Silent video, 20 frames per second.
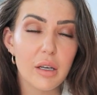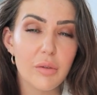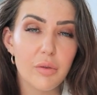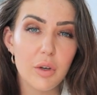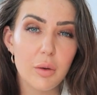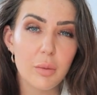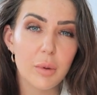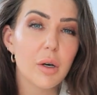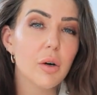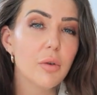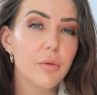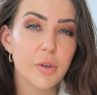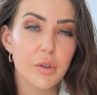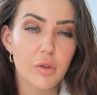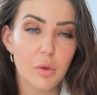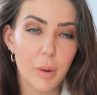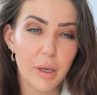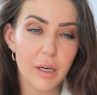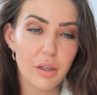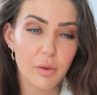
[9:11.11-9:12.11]
if you will, for
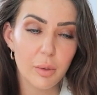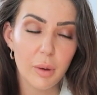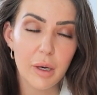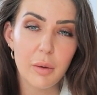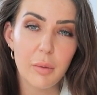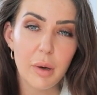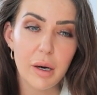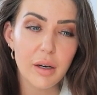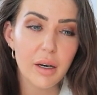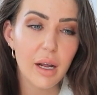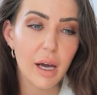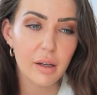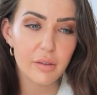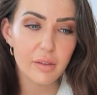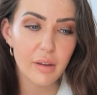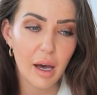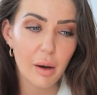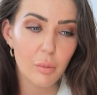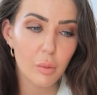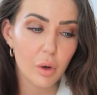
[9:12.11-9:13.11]
2021,
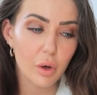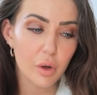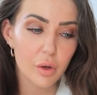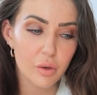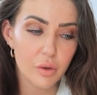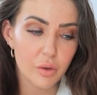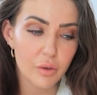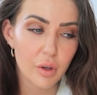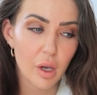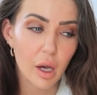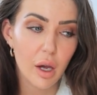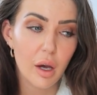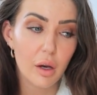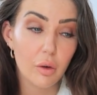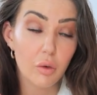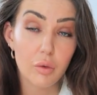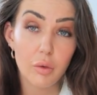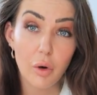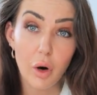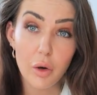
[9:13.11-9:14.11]
and that was
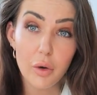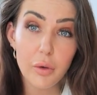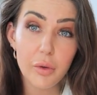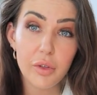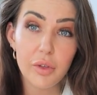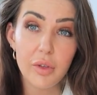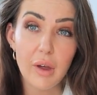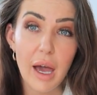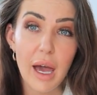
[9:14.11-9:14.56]
growth.